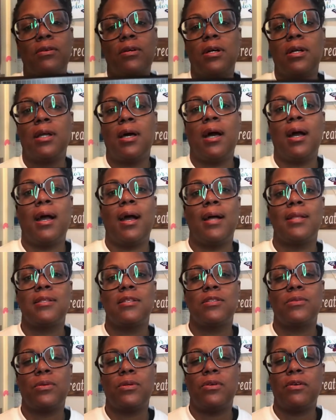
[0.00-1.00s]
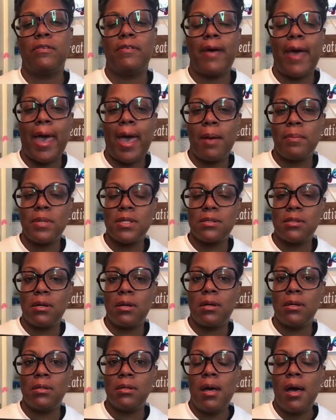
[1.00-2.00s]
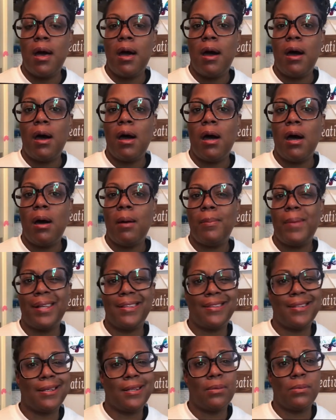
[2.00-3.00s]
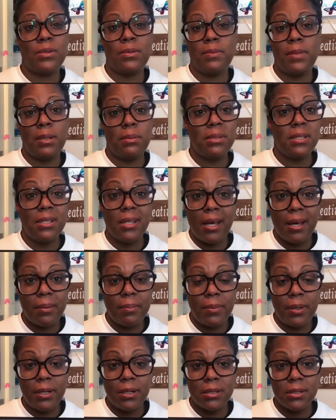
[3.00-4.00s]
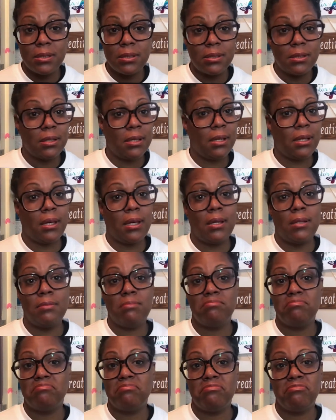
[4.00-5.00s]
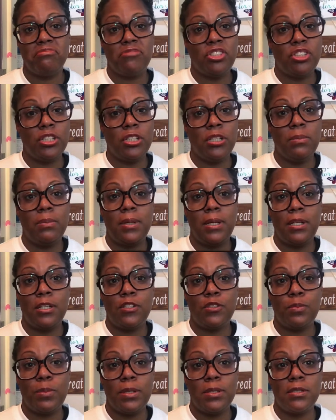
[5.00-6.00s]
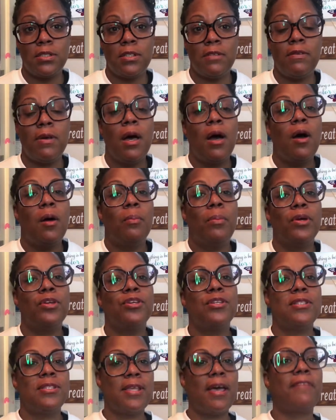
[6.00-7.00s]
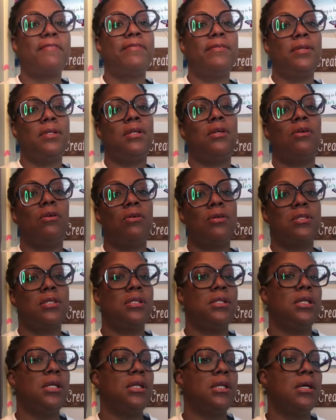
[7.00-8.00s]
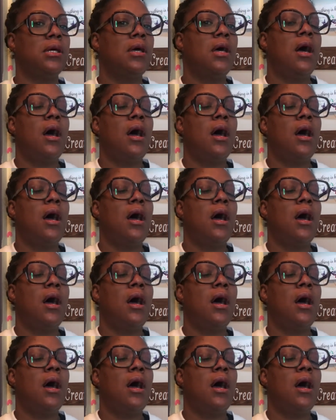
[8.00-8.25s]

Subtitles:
cutter. I got this one off of Amazon. I think it was maybe $9. Again, cheap and expensive, but you're definitely going to need it.